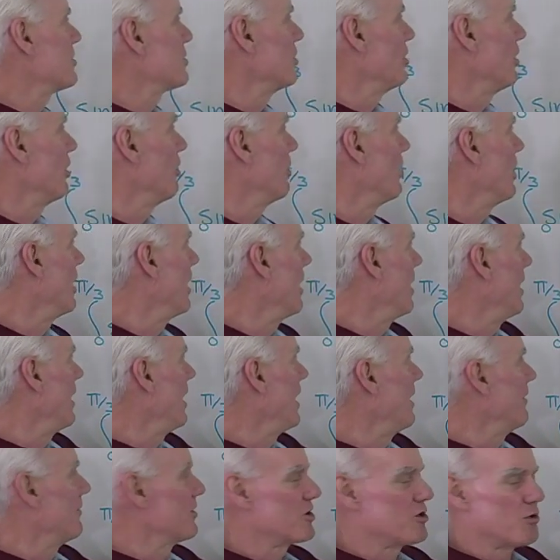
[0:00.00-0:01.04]
So uh,
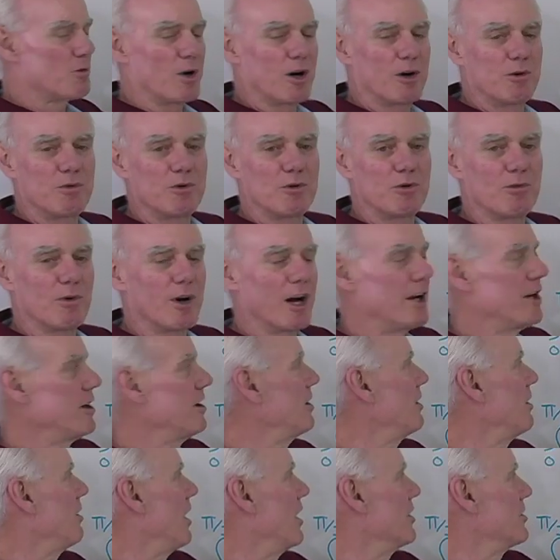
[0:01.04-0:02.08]
I have a square root right
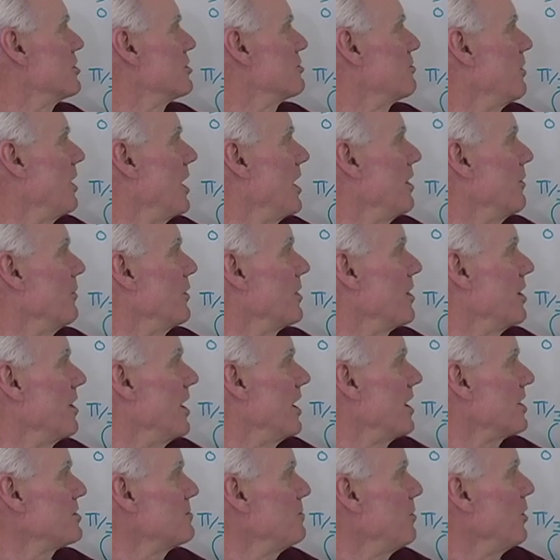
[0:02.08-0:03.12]
here. I just write it with an
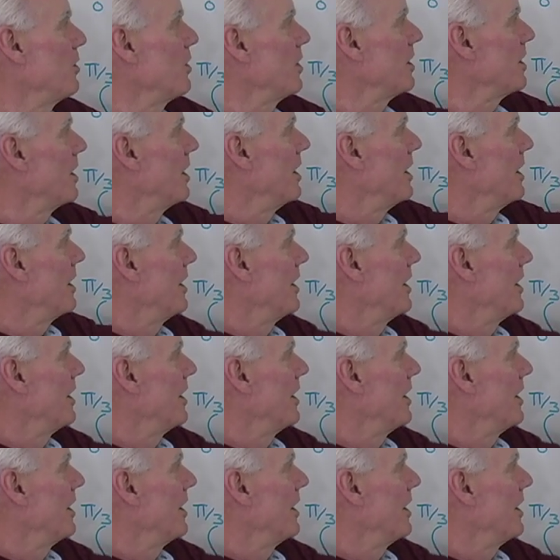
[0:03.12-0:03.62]
exponent.